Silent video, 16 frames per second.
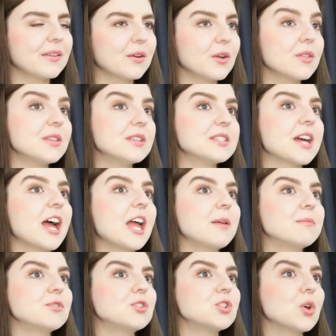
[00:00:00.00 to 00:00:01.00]
or the
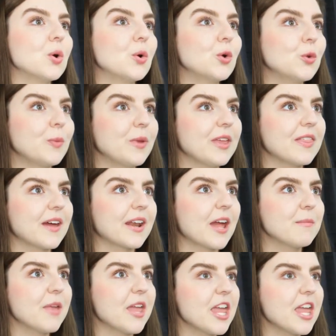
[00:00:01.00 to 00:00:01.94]
time showed me that I'm